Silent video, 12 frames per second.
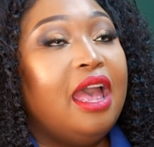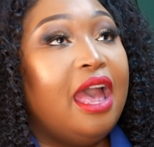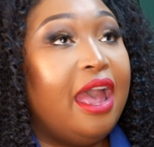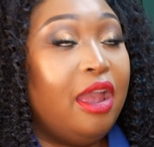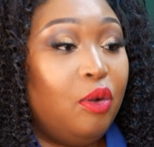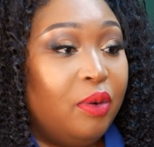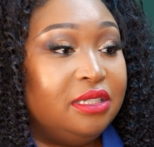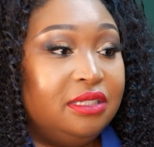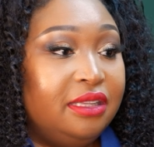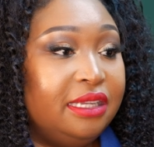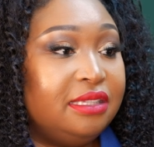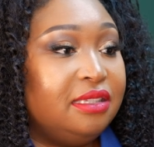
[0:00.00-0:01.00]
"I
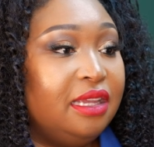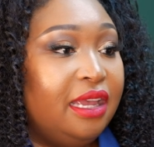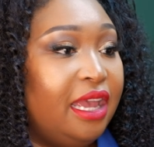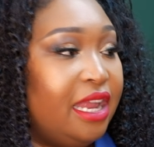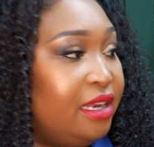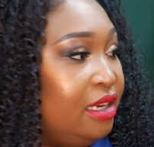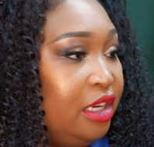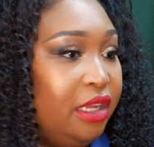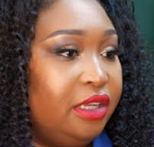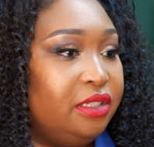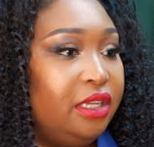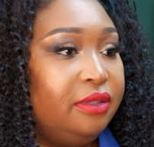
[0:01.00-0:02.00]
want this." And then
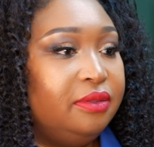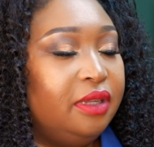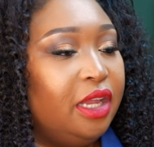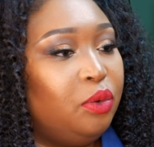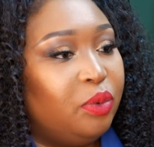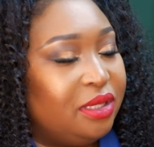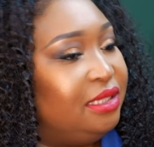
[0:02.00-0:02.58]
it was